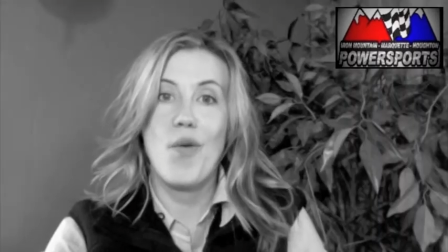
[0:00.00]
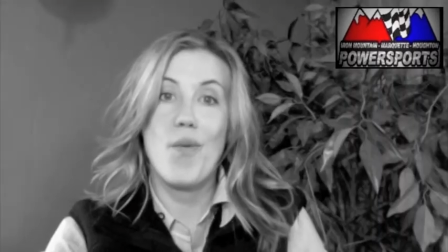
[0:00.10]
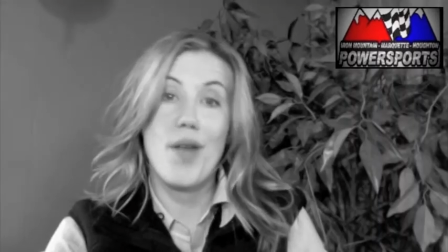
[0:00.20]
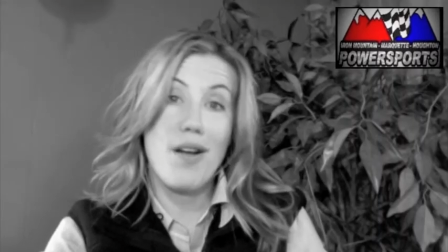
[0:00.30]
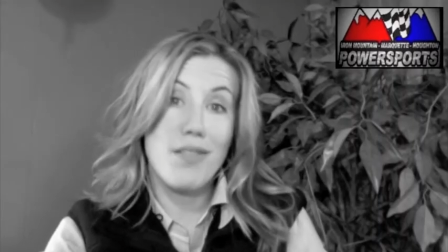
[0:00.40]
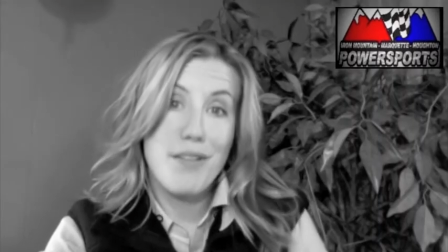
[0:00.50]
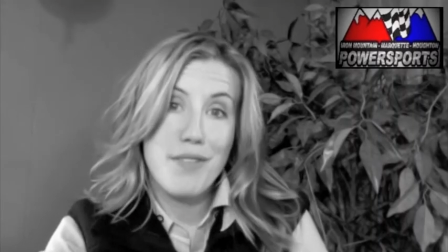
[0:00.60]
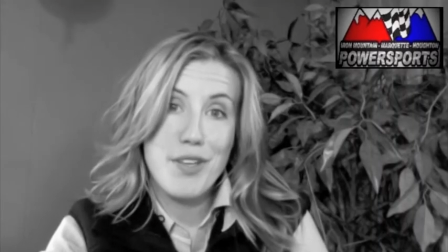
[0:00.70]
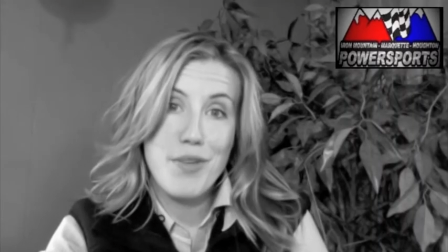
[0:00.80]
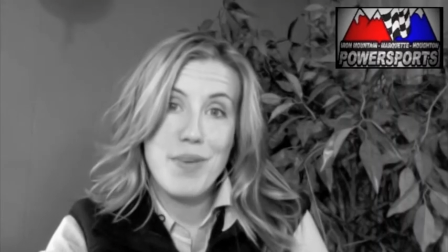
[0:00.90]
We all
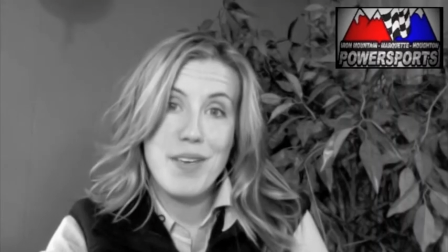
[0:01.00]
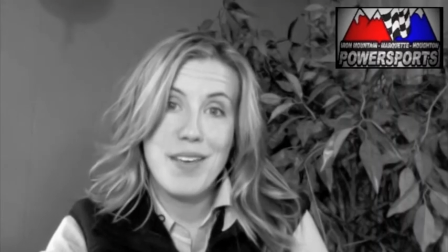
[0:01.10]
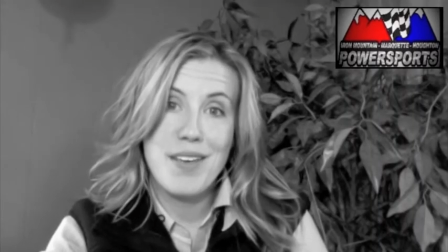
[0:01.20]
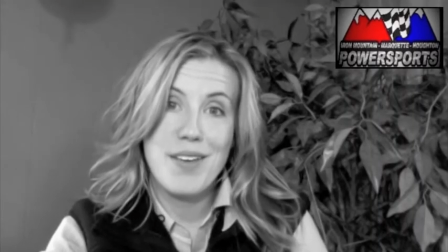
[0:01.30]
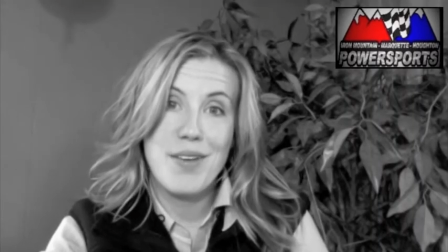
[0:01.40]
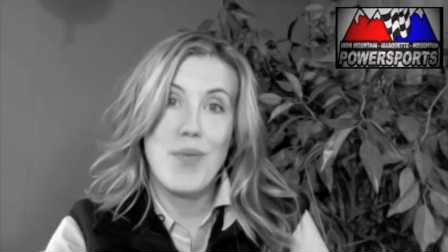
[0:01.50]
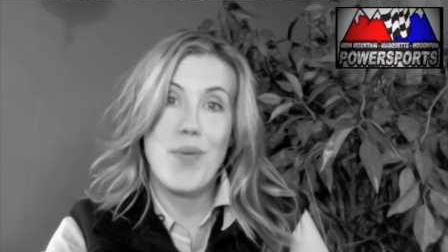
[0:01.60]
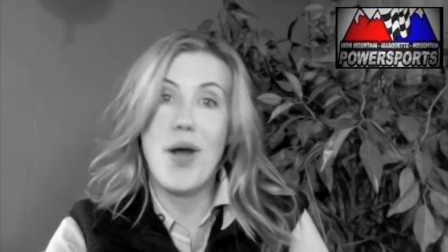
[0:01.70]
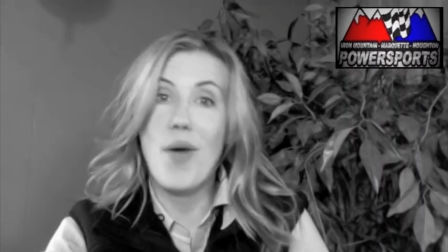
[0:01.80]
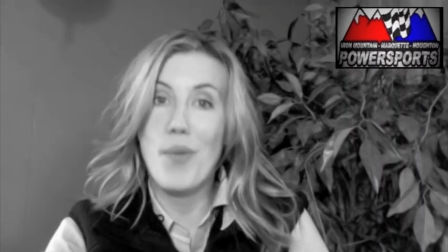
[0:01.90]
live in the UP,
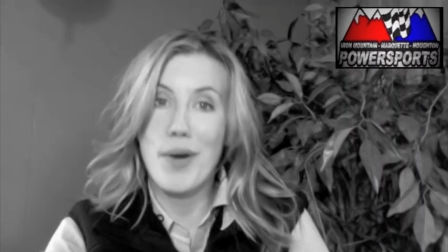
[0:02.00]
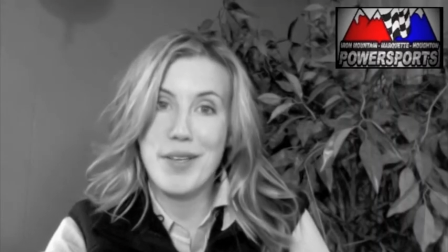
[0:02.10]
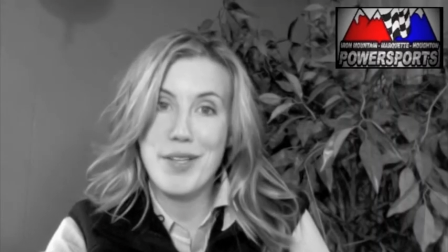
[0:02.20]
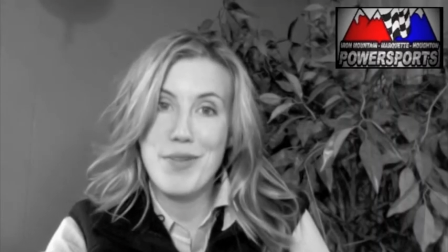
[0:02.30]
we all work in the